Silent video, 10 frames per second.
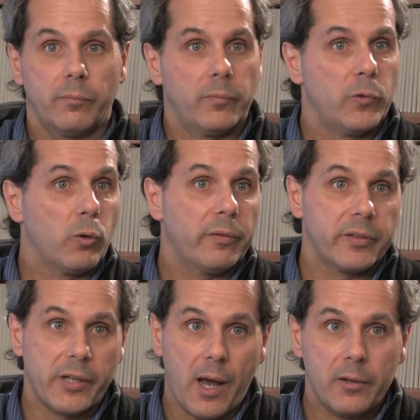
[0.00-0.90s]

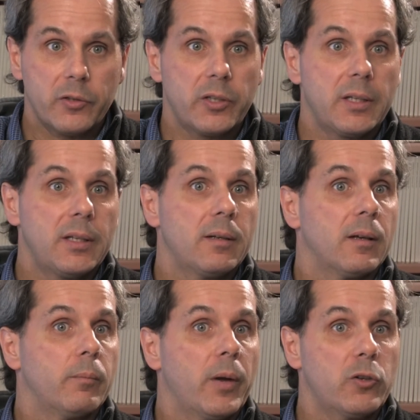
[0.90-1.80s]

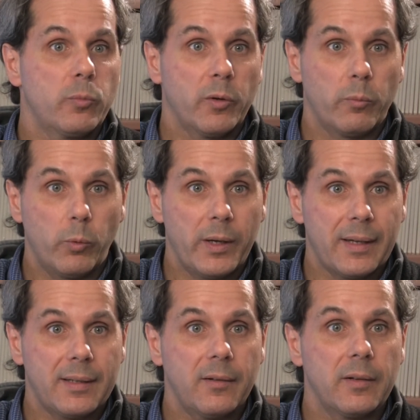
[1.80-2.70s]
neurophysiology, measurement of brain
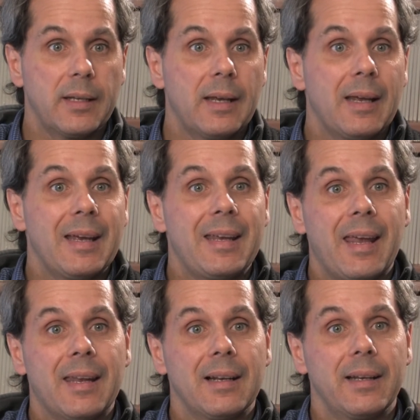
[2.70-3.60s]
activity
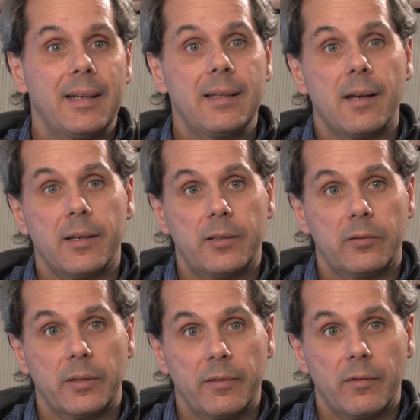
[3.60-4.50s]
can lead us
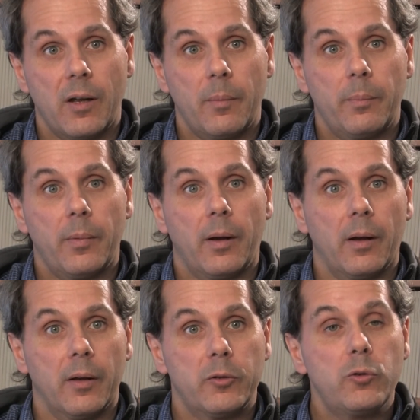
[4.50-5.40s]
to develop
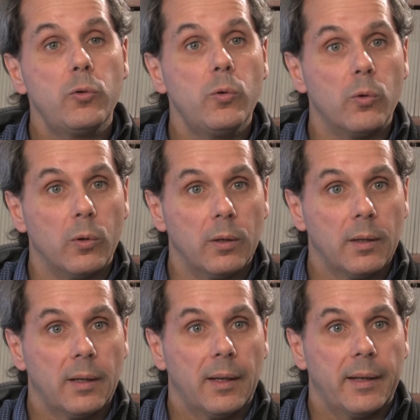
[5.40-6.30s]
a
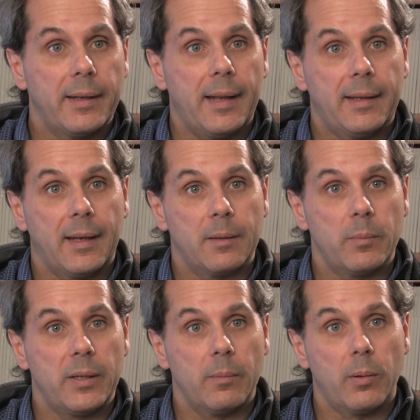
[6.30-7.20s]
tool that can
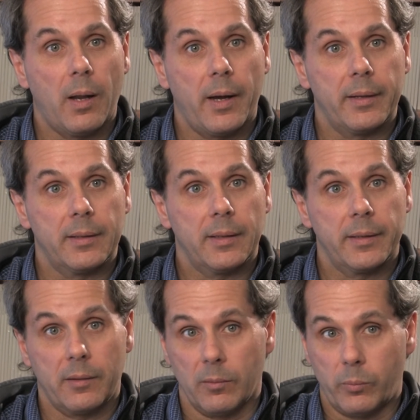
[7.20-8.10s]
be applied in
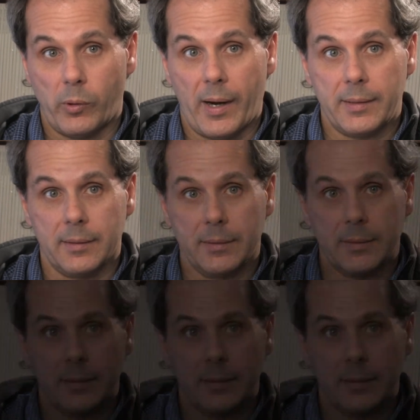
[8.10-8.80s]
clinical practice.